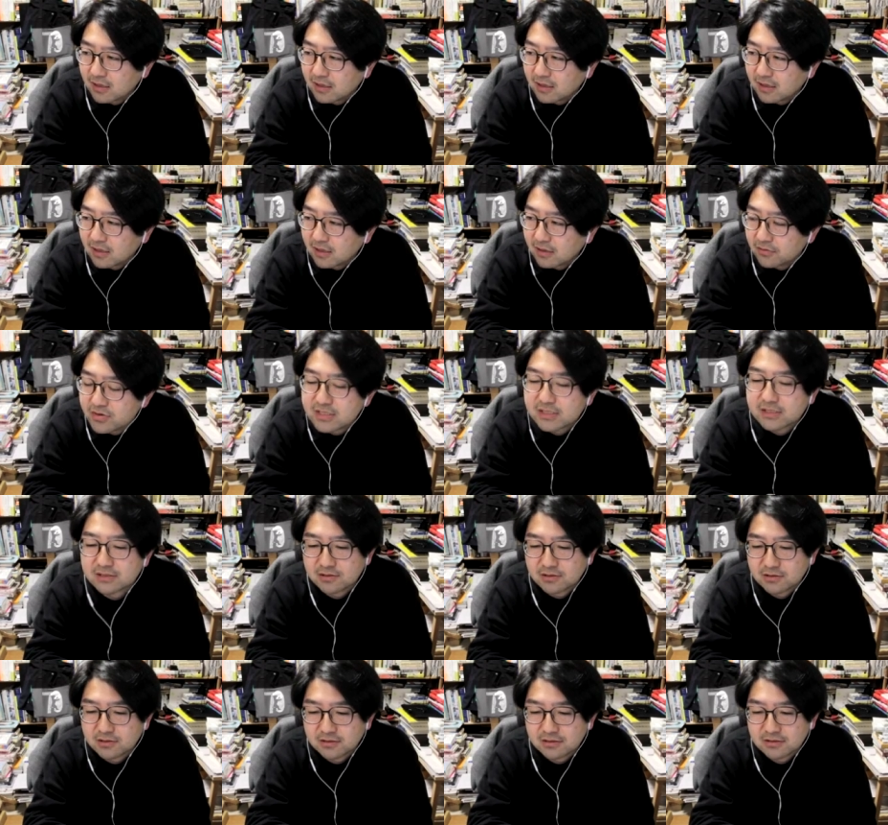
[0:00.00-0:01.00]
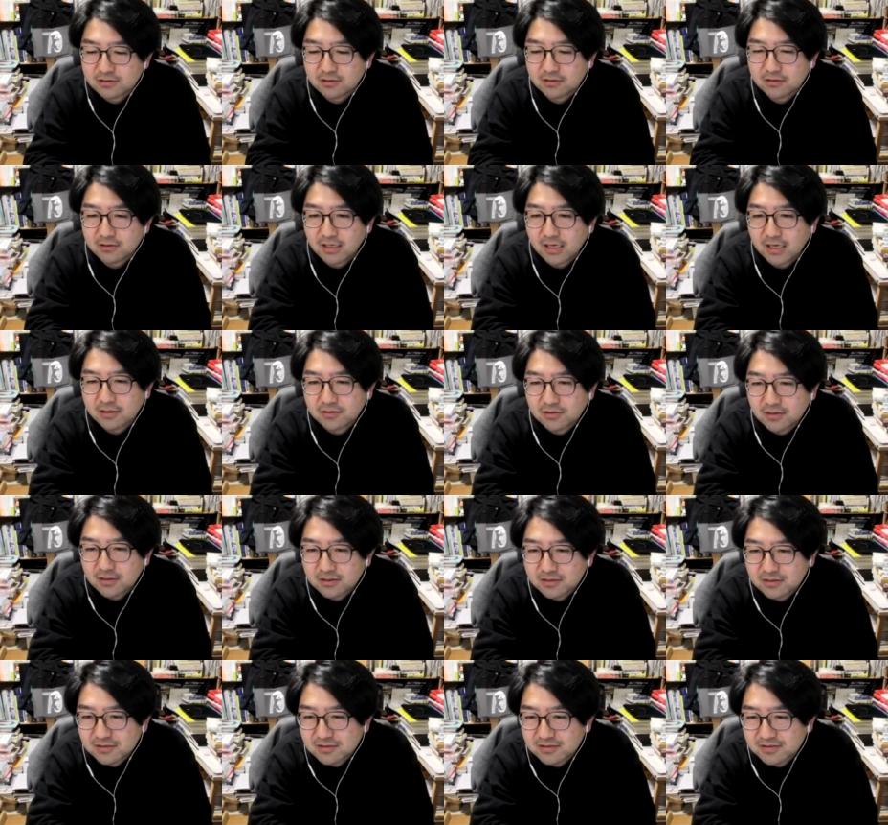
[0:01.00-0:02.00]
restart the
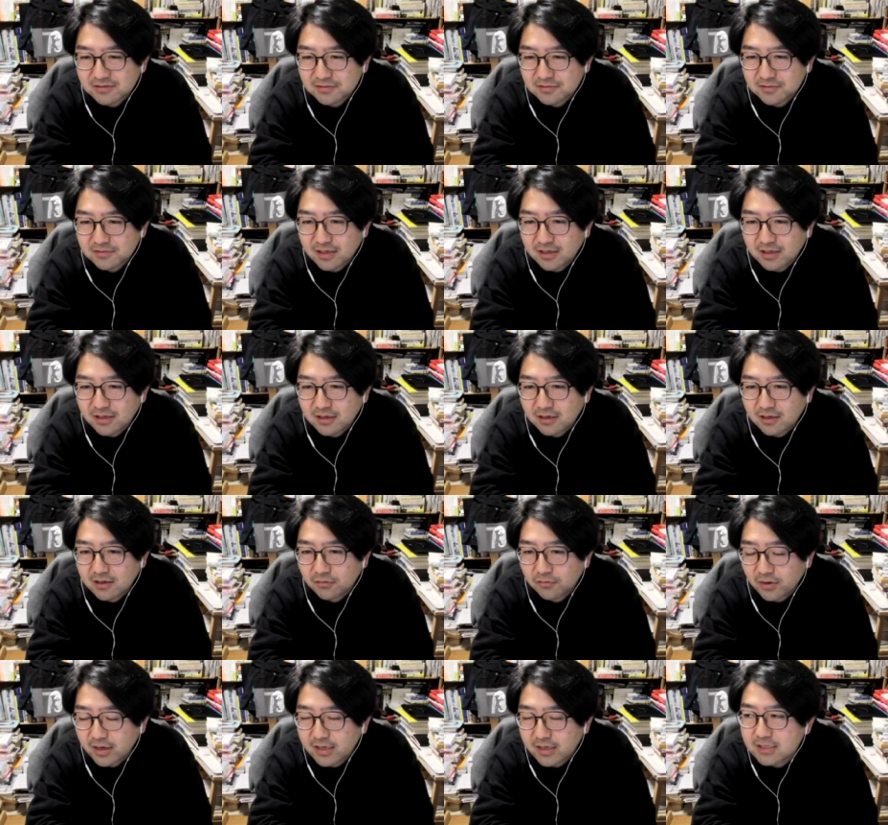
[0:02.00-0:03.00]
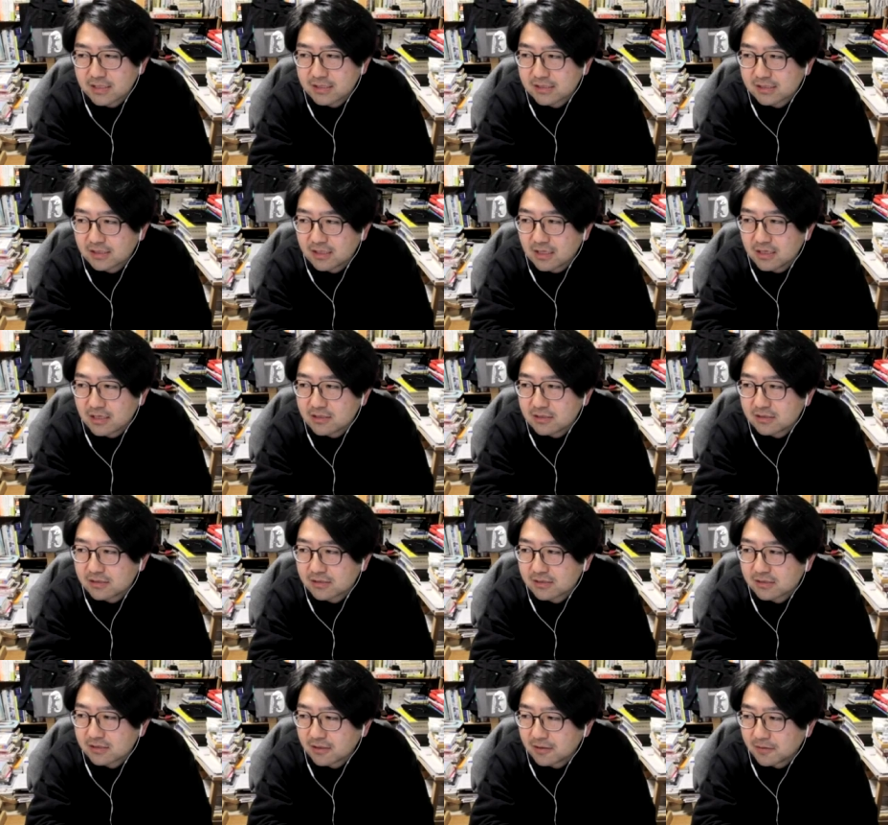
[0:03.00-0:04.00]
Artit writing
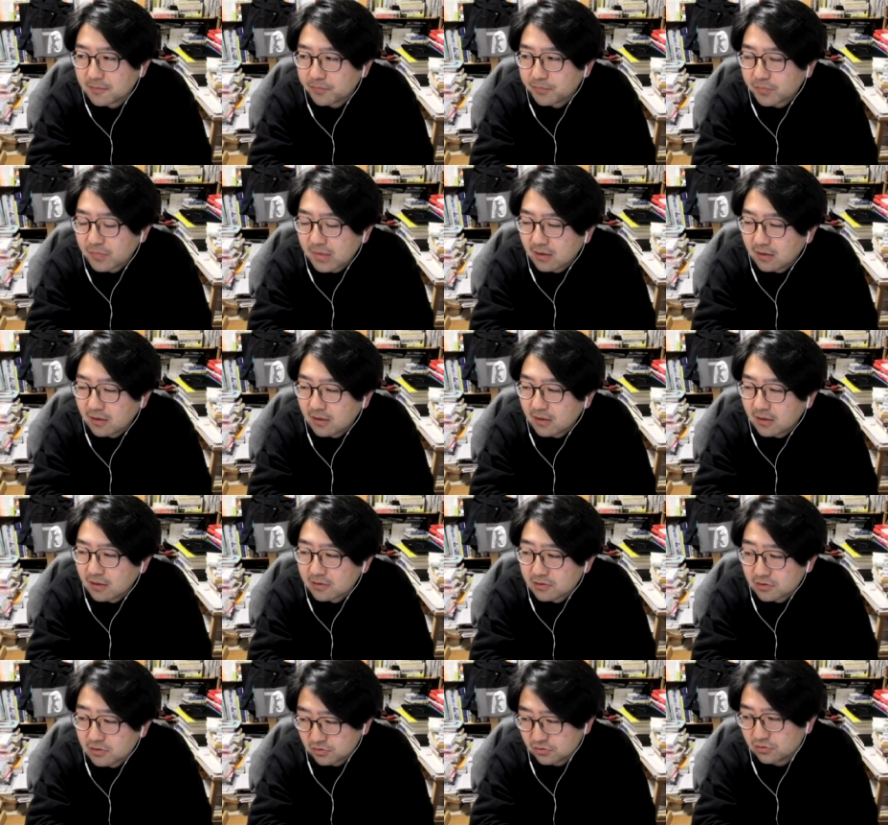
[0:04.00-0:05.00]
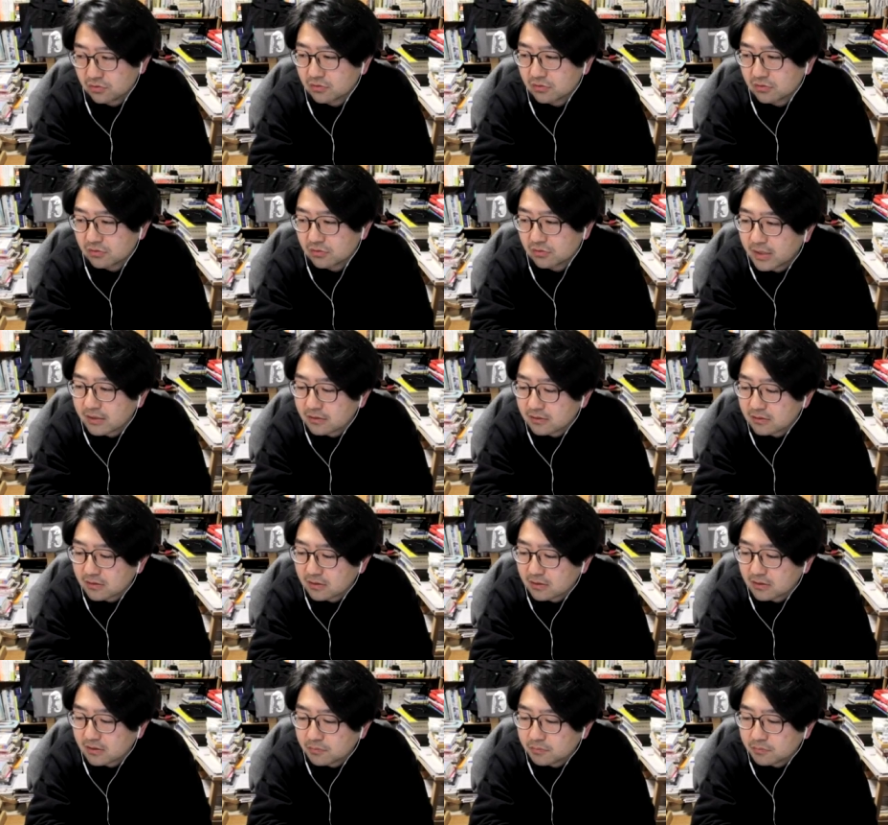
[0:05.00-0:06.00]
series soon, but
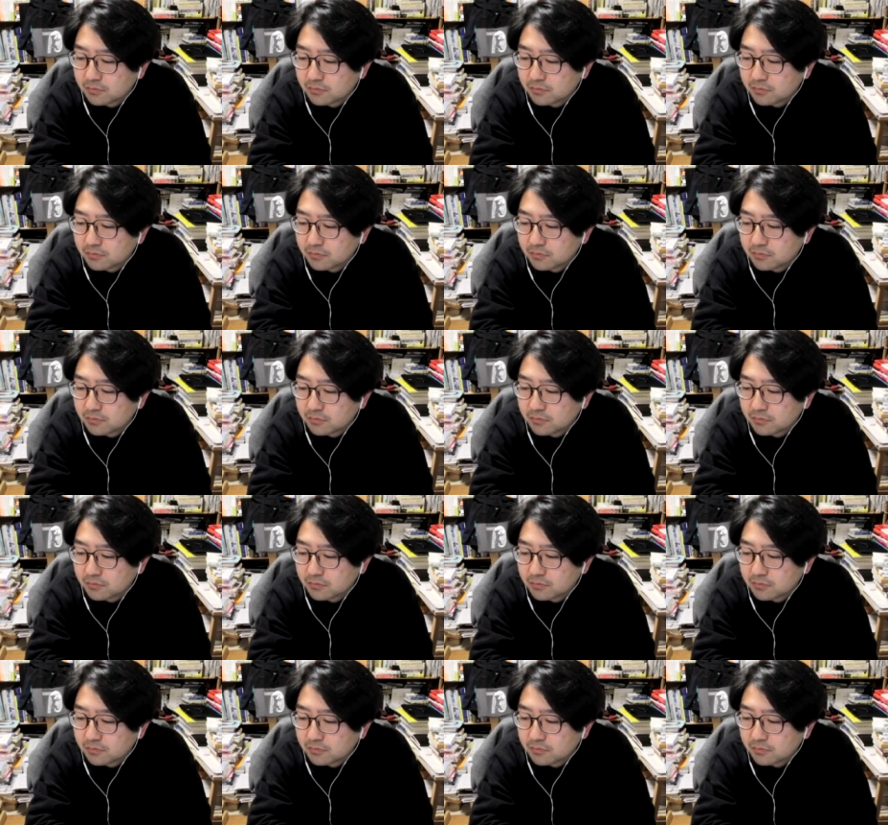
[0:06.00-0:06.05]
the